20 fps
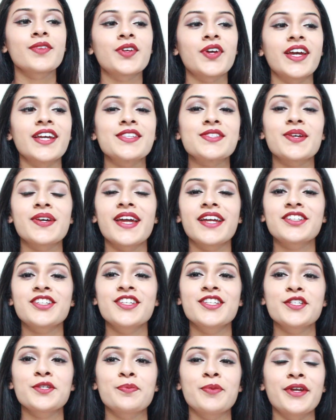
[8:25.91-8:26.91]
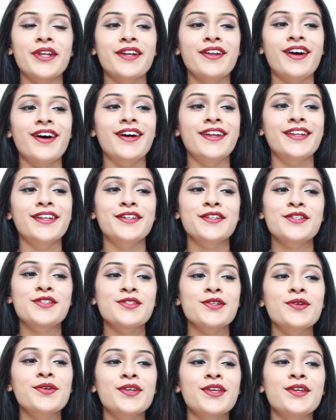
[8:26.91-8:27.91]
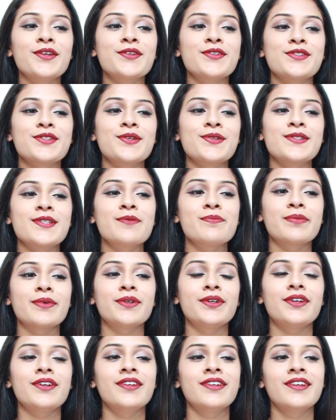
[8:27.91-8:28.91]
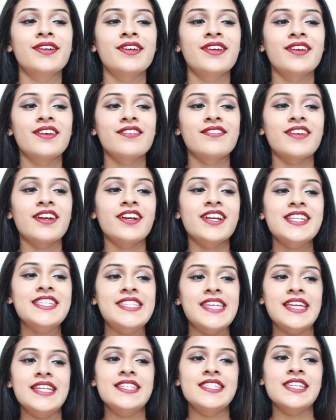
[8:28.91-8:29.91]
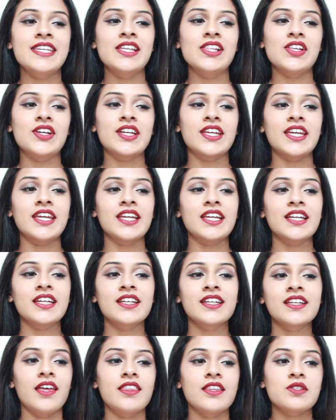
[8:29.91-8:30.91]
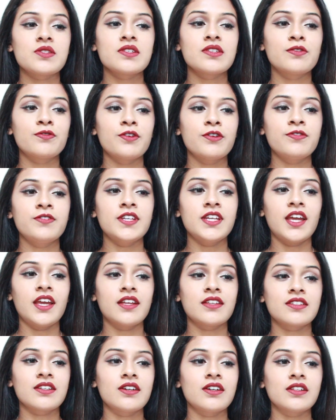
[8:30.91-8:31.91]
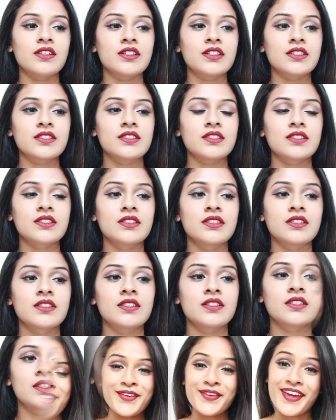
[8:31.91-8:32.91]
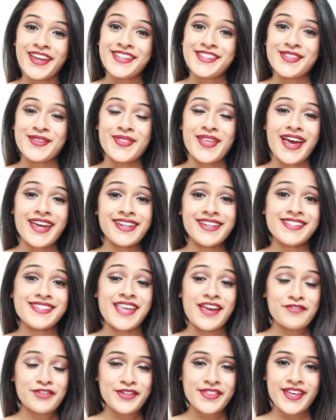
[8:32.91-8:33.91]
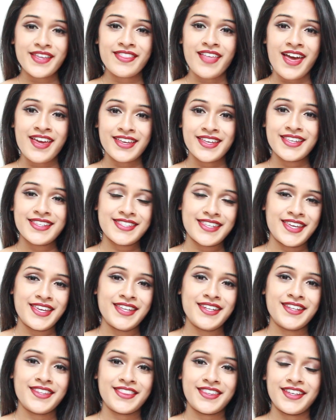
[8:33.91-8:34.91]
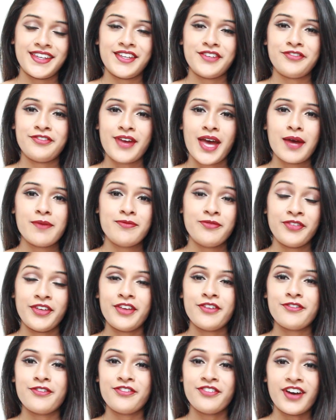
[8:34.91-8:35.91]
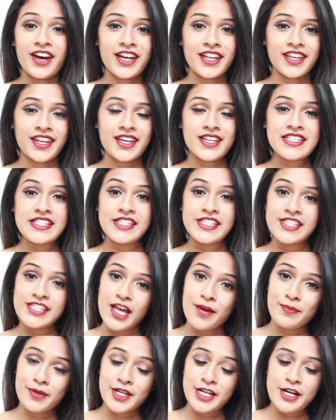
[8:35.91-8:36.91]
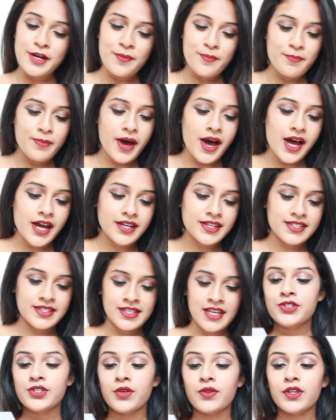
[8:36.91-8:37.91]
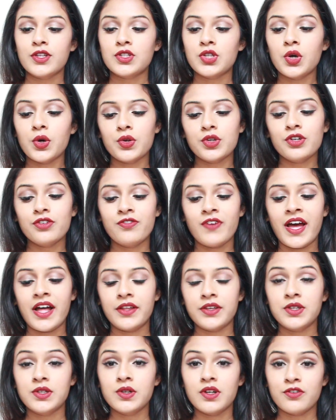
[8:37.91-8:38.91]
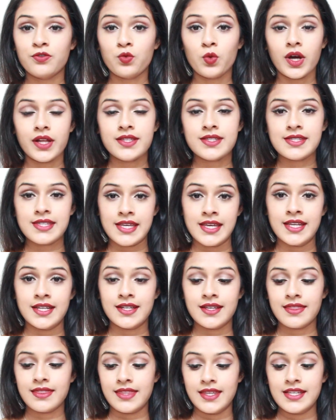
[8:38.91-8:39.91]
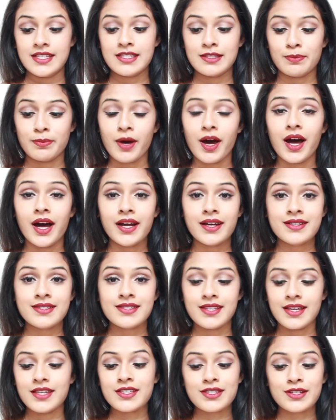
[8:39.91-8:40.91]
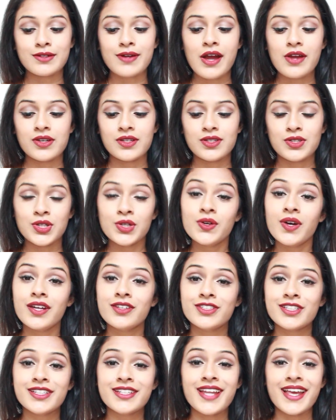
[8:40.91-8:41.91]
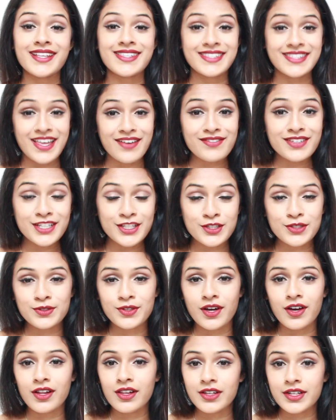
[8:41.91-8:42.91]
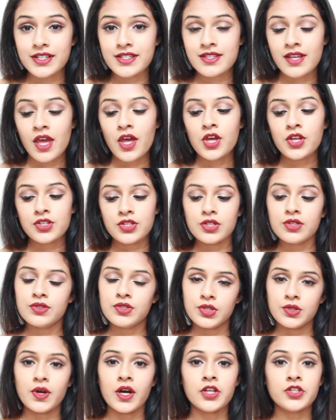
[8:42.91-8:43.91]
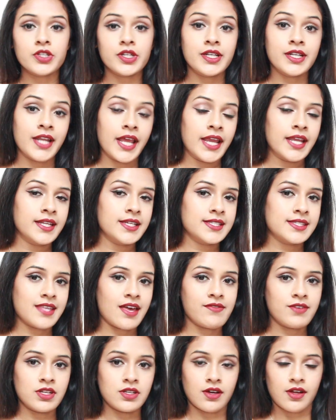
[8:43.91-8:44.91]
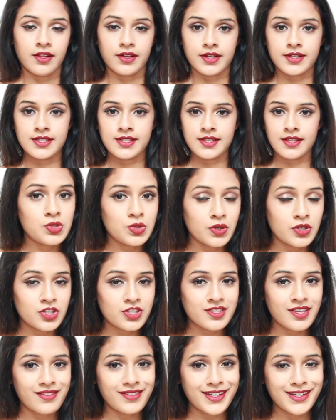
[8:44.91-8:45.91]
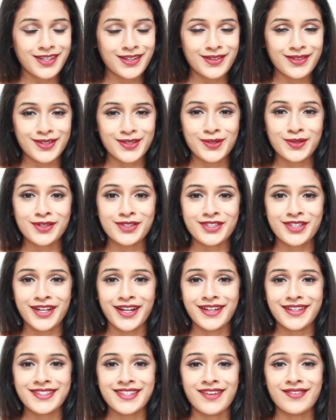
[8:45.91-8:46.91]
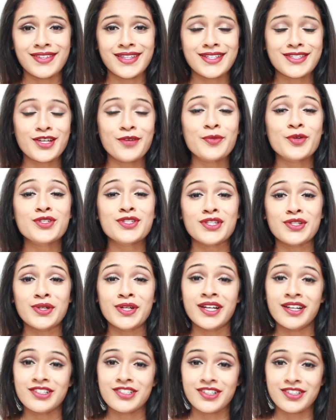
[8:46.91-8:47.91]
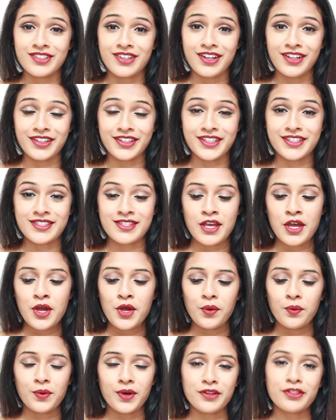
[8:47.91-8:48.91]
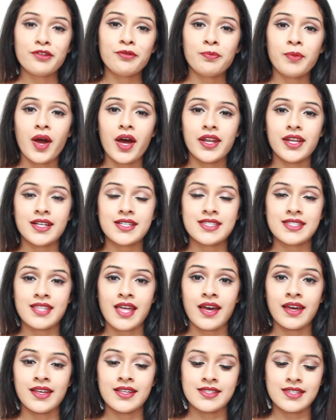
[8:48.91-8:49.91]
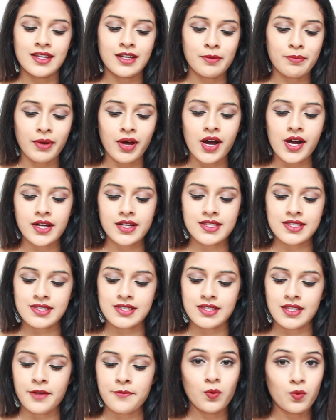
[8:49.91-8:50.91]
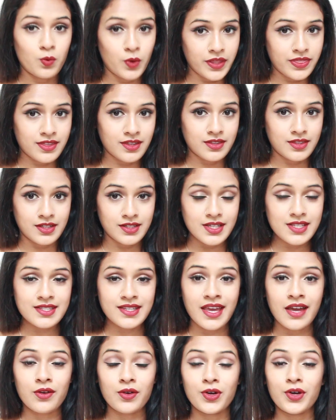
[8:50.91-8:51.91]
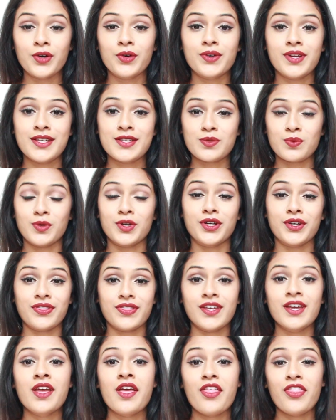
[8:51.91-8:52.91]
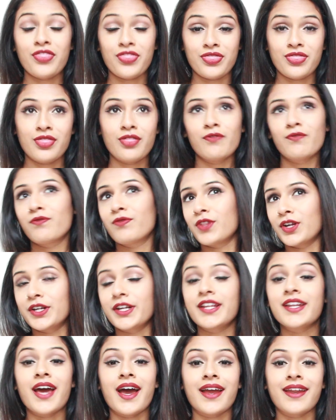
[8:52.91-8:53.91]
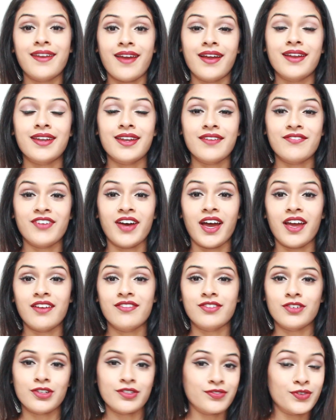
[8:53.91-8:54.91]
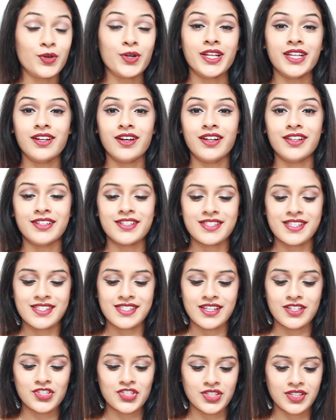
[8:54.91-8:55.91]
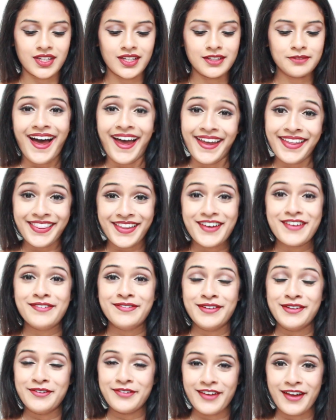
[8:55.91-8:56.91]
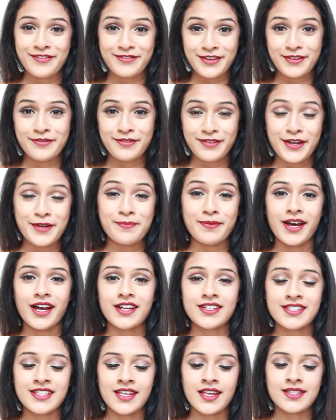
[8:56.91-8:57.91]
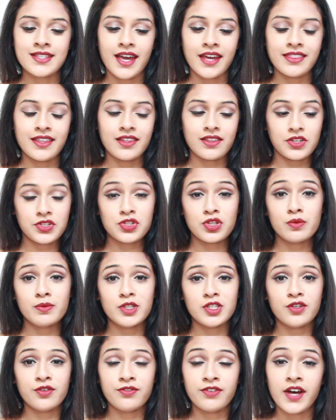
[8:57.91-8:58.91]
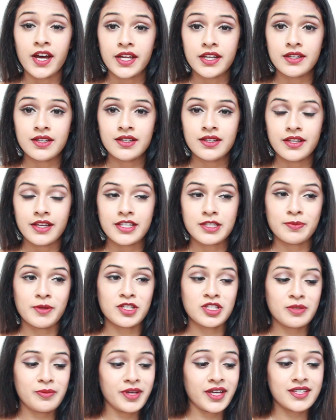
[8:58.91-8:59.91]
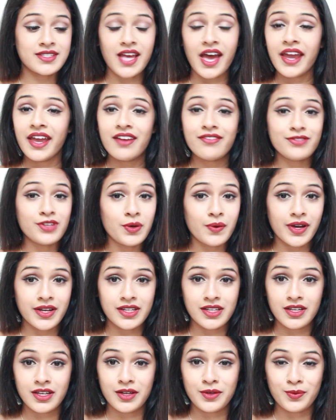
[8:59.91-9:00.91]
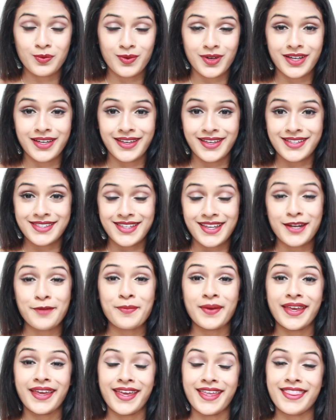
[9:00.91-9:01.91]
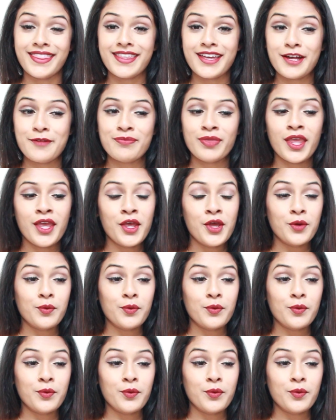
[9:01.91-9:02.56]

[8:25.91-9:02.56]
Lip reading: Okay, so I actually just put it on. It is so cute, so simple. Very dainty looking. And this is $58. Okay, so that is everything that is in the FabFitFun summer box. So the total value of what's in this box is around $272 to $287. $272 to $287, that's almost $300 worth of products that is in a box with the discount code is worth $39.95 or $40 essentially. I love FabFitFun boxes. I think they're so much fun, especially because I have no idea what is going to be in them.